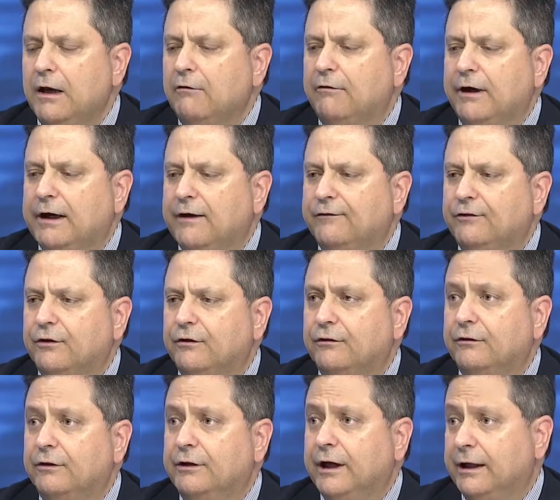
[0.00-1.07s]
Right after
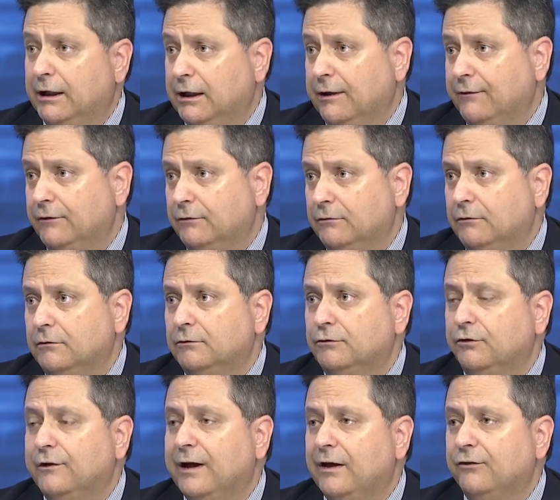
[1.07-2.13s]
9 11,
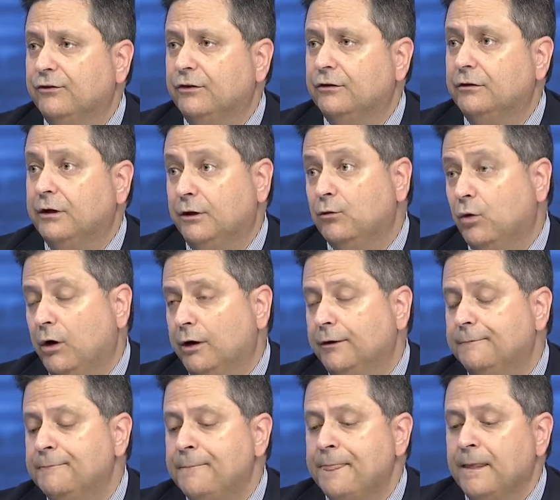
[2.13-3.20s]
2001,
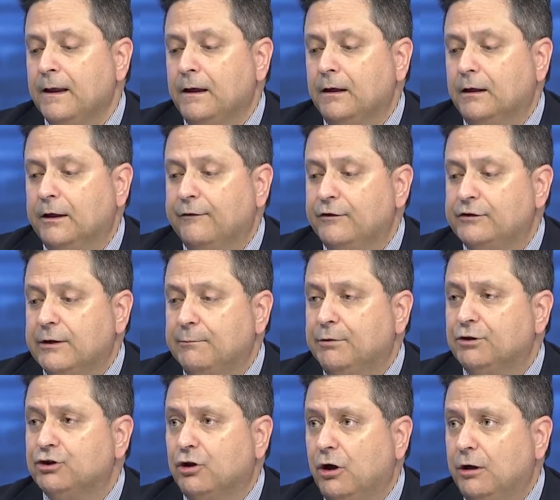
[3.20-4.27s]
Governor Jeb
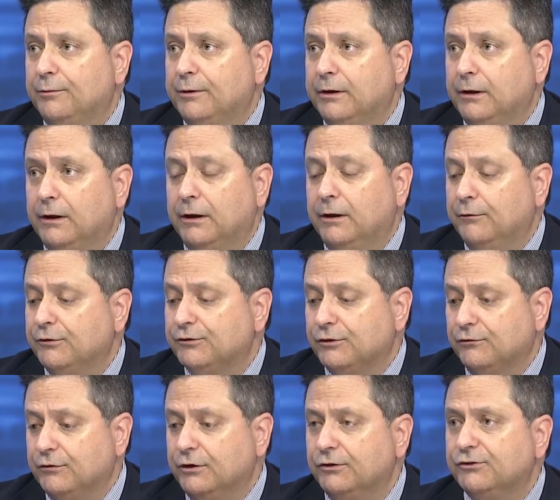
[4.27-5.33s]
Bush called me, and it was a
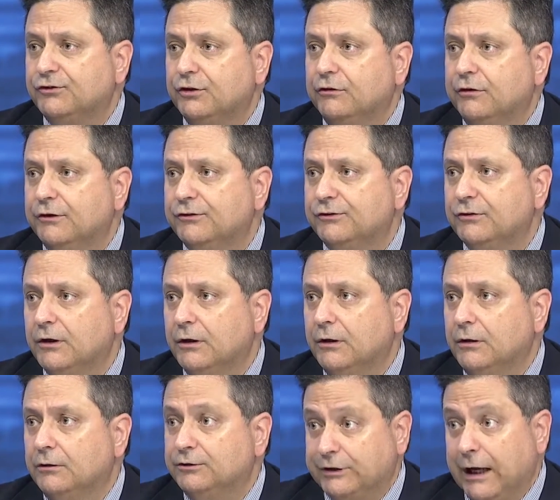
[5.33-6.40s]
real serious
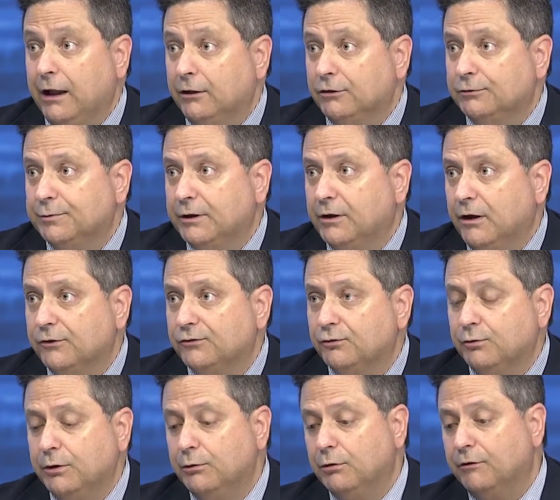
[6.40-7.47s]
challenge because we were